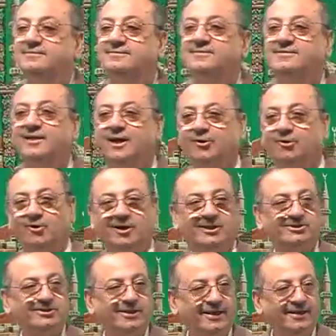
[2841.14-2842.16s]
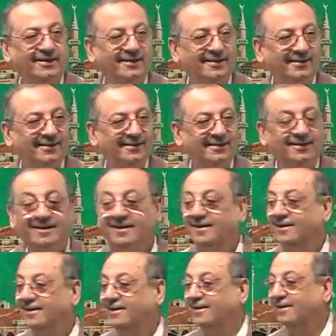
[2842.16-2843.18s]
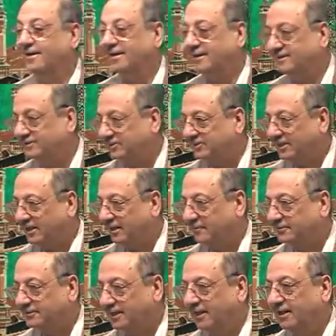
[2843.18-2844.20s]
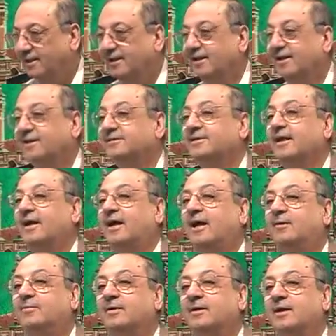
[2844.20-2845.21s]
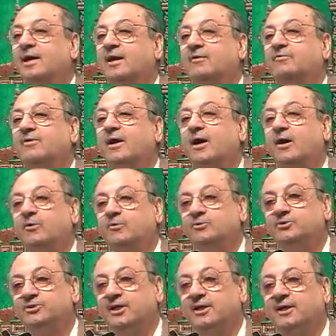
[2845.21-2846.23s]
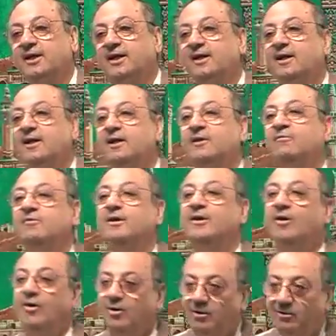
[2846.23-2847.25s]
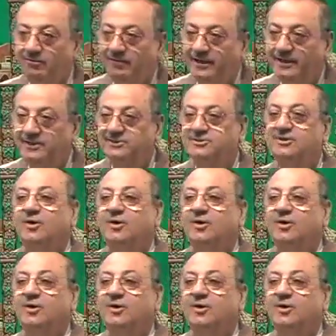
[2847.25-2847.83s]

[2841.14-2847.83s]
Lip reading: are you listening? Sister Hafsa? The khabar of awshaka will always